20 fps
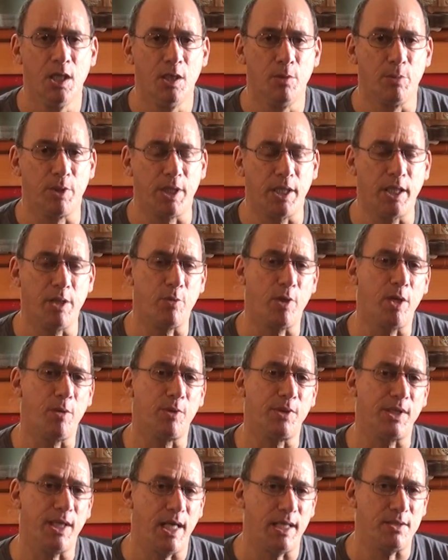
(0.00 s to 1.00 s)
But anyway,
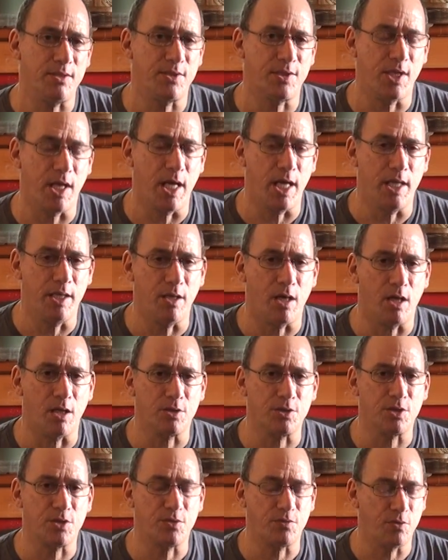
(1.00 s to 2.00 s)
with that said, I'll
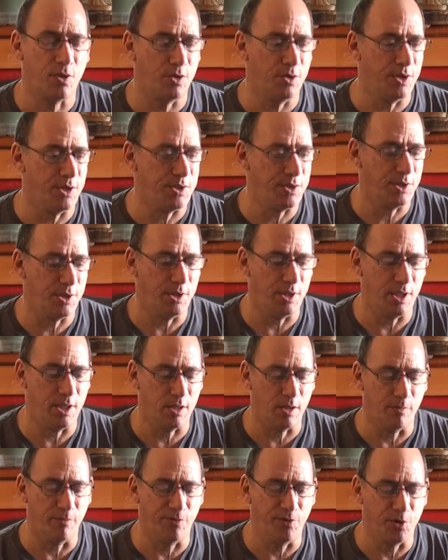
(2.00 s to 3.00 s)
just throw this in
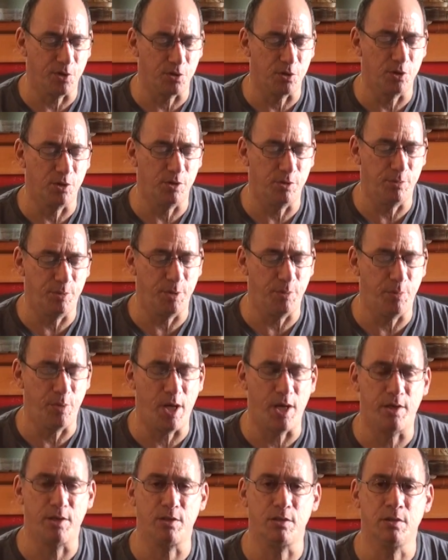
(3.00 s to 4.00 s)
there. I'm feeling a little bit
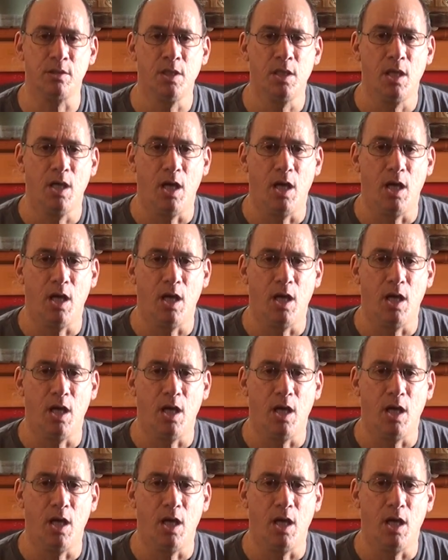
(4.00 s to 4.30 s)
better.